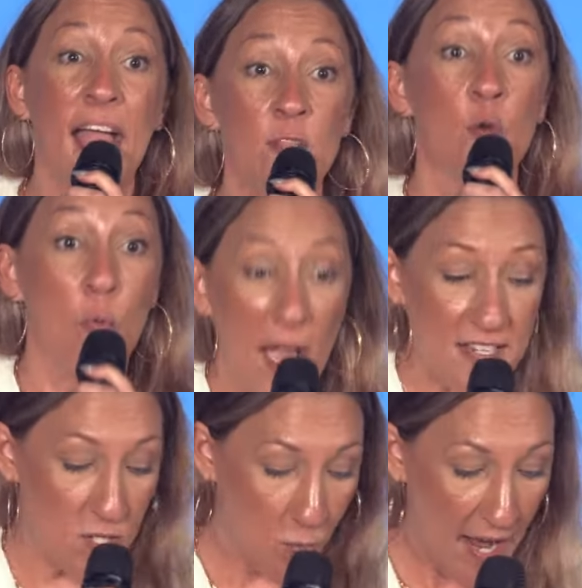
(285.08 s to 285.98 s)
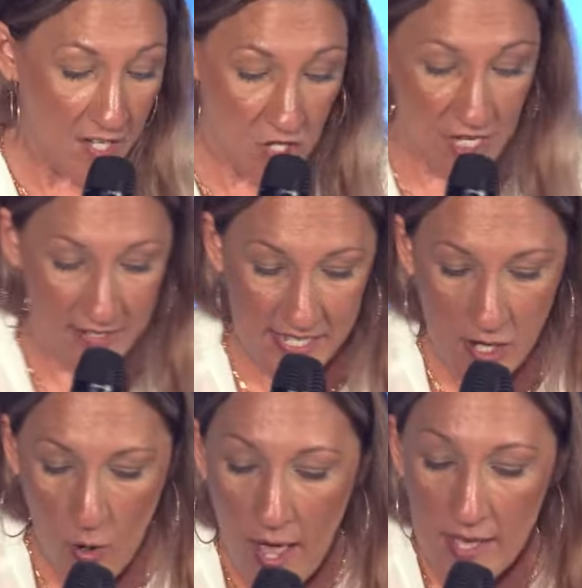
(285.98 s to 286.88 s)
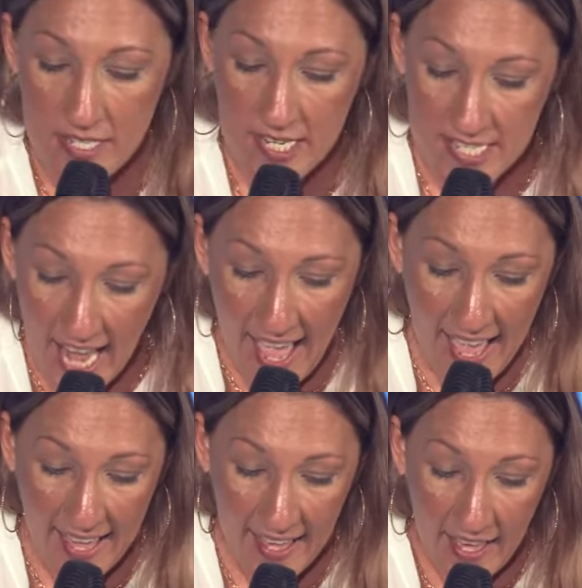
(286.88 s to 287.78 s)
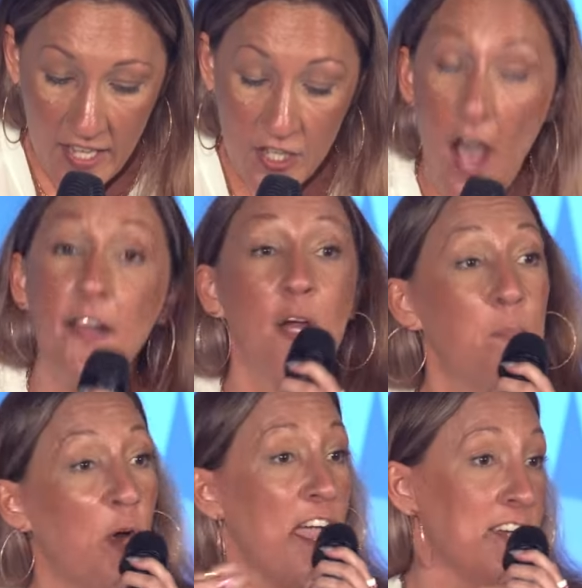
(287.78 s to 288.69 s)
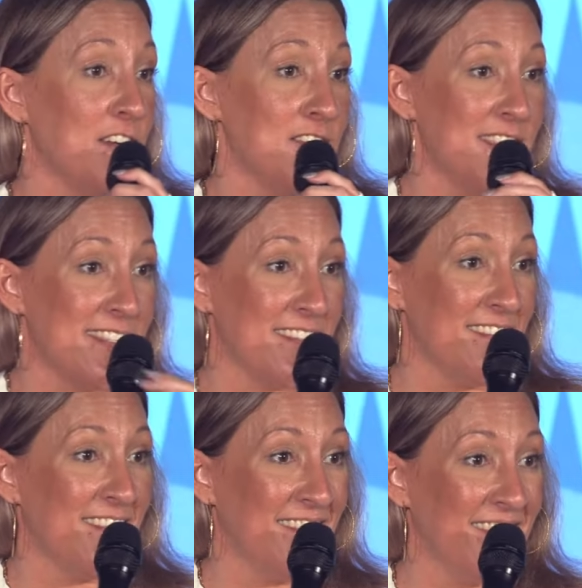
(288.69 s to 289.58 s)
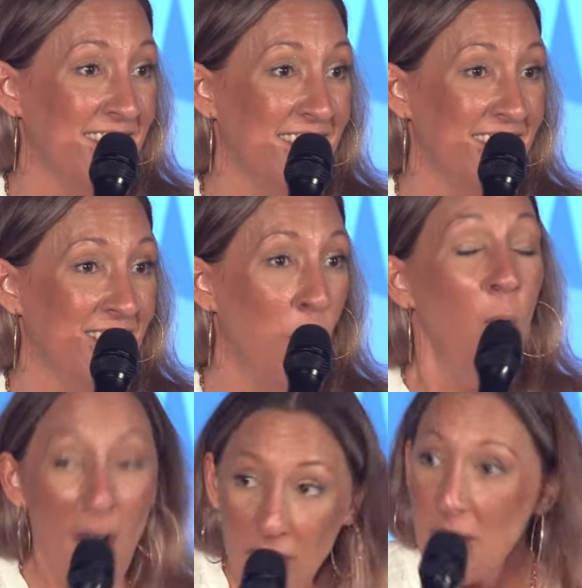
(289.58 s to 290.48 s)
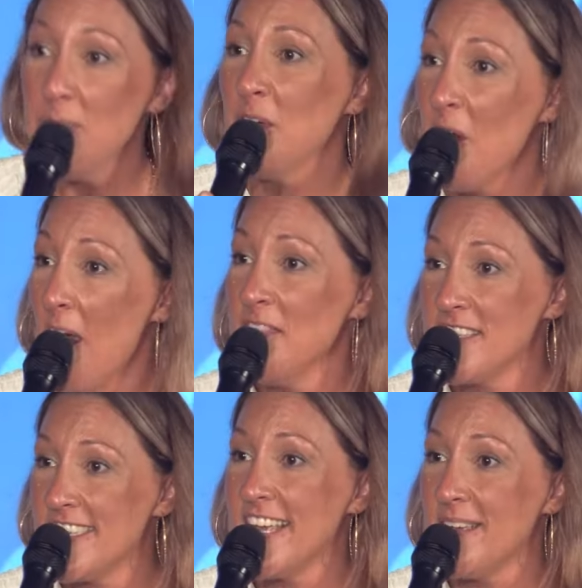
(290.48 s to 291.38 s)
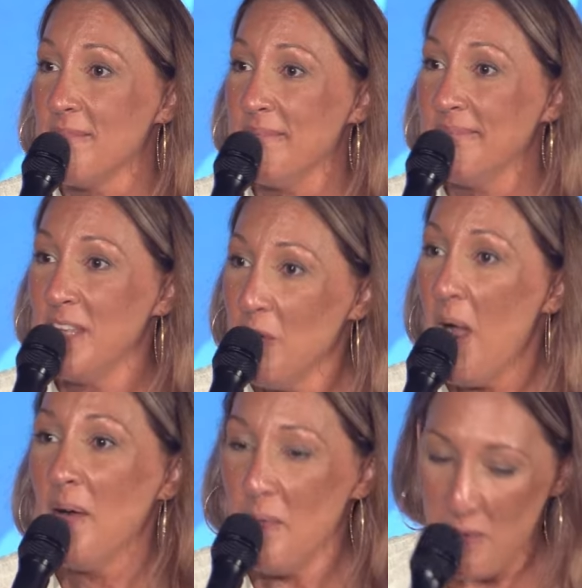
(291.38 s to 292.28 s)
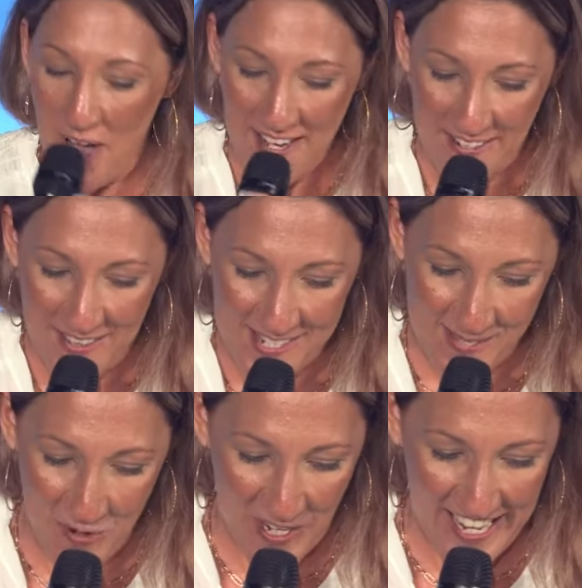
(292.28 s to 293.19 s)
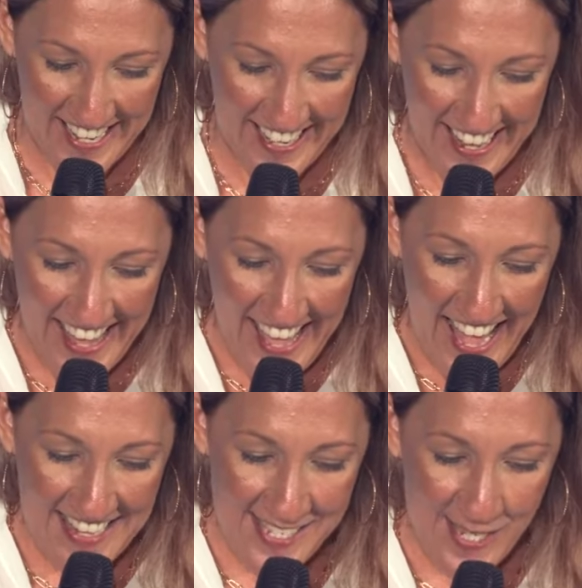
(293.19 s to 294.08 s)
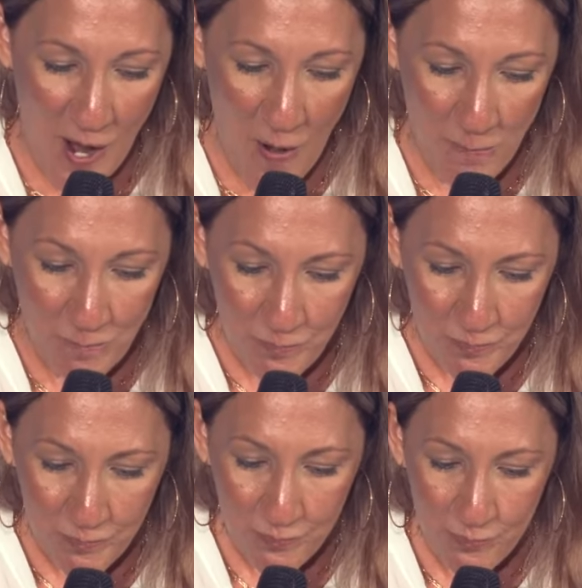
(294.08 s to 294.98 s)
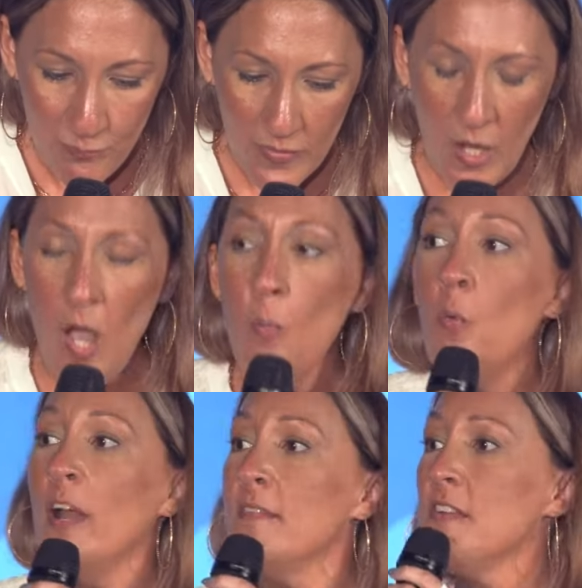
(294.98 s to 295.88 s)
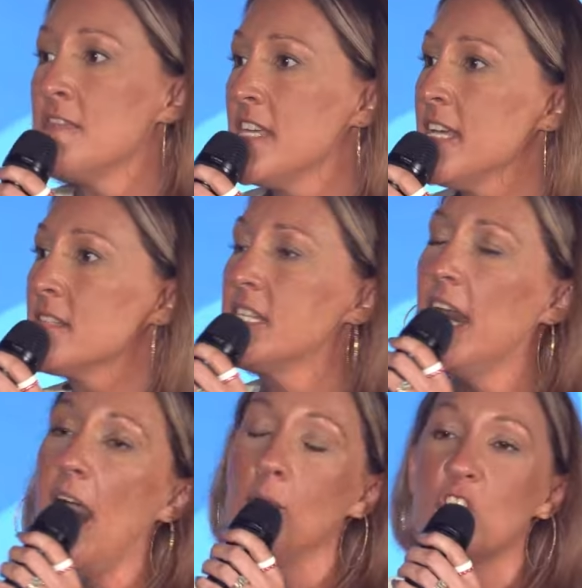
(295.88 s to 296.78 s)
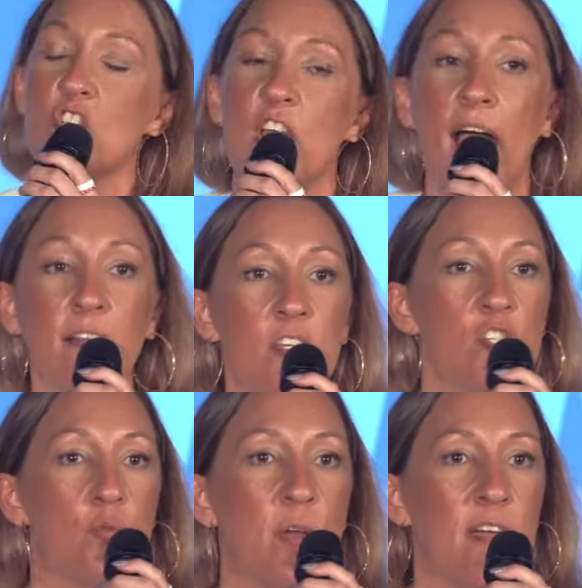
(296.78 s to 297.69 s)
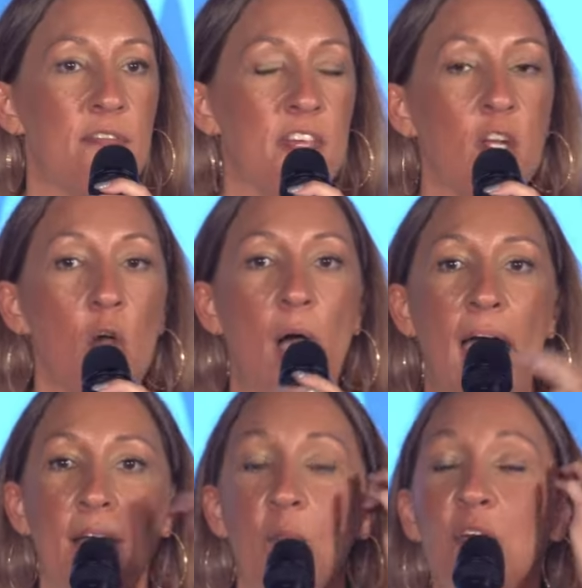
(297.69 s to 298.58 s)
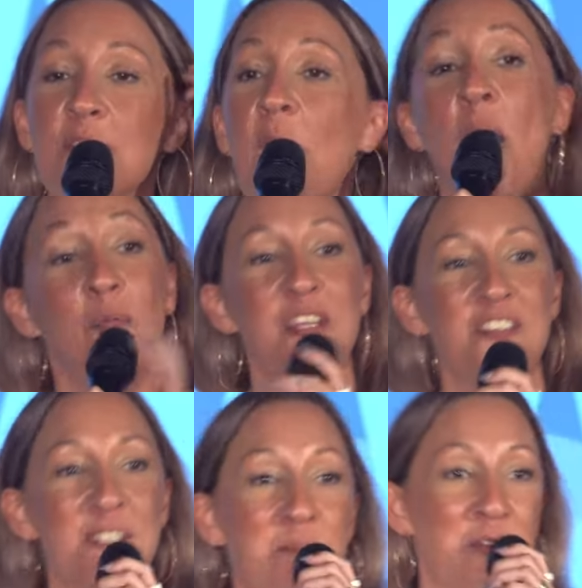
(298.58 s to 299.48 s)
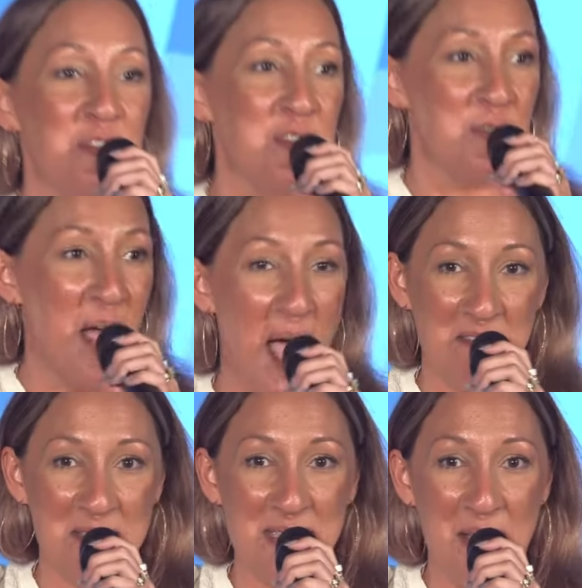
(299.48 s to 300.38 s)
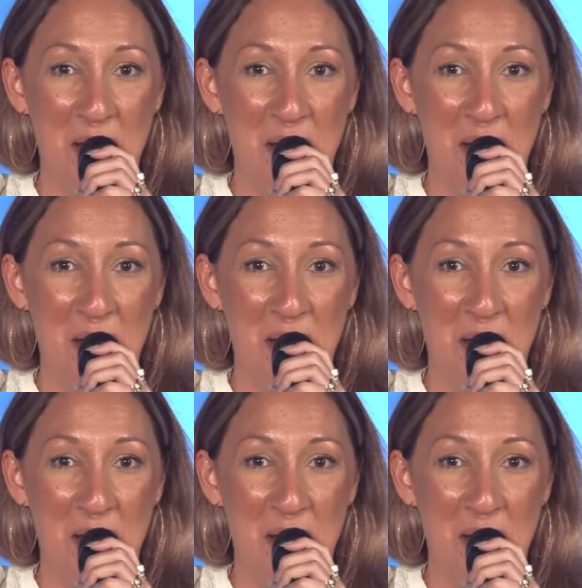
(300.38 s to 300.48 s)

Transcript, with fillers: in the right direction? So today, y'all are breakers. Welcome, you're on the team. You are a breaker this morning. And so, uh, one of the things that I was challenged with, you know, I we we just moved into a house.